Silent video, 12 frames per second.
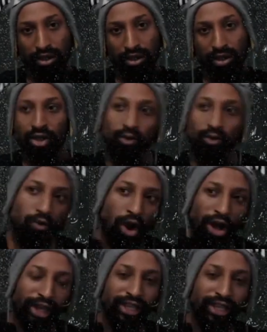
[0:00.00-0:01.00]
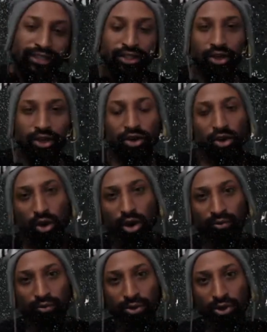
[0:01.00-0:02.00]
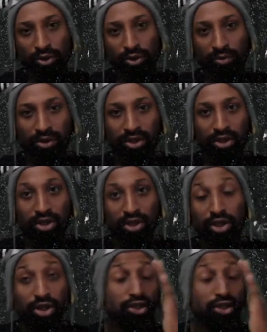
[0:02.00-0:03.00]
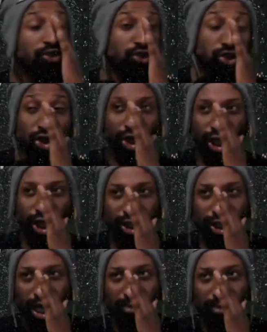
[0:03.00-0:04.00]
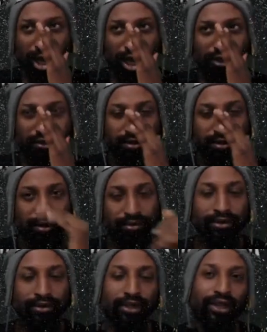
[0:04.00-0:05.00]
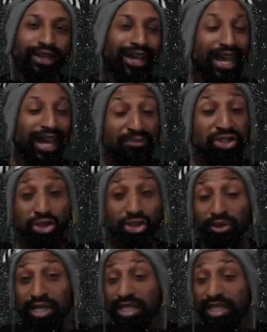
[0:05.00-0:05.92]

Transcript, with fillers: You walk into the courtroom. Julie Simmons! I'm Julie